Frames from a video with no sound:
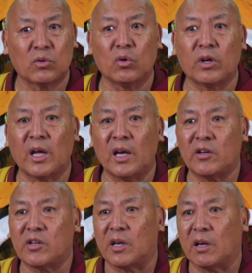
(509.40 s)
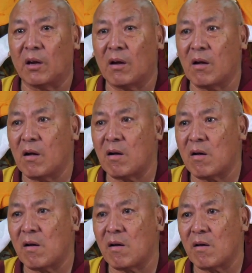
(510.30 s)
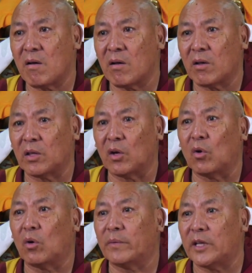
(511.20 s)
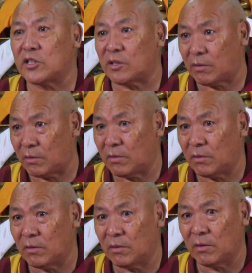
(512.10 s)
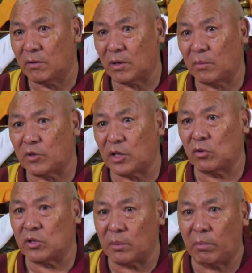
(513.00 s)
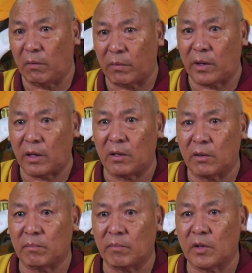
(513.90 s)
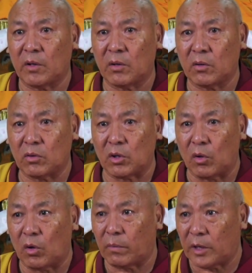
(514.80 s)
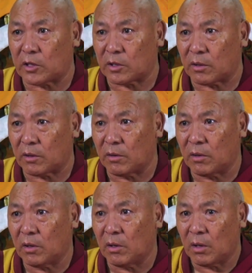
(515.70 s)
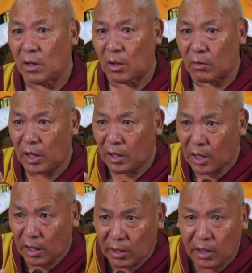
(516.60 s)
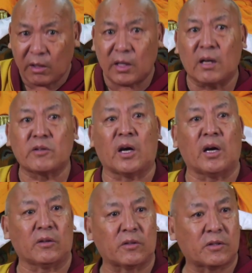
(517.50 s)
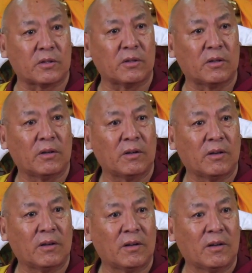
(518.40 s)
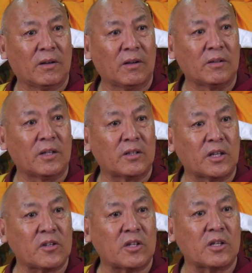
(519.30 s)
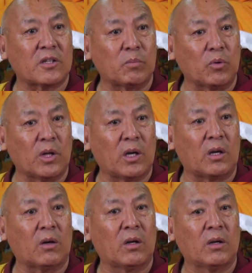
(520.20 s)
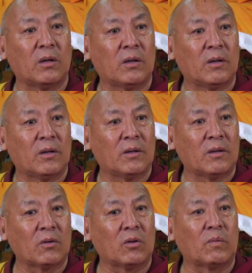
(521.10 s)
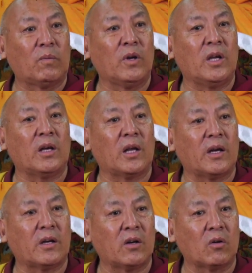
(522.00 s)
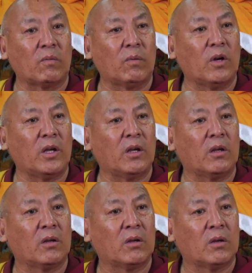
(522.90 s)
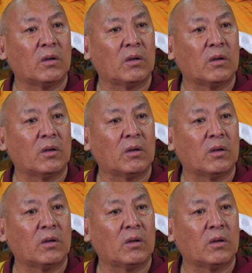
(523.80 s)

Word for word: To reality, the law of nature. I am trying to simplify, to the law of nature. Now that again tells us that just as Buddha got fully enlightened or fully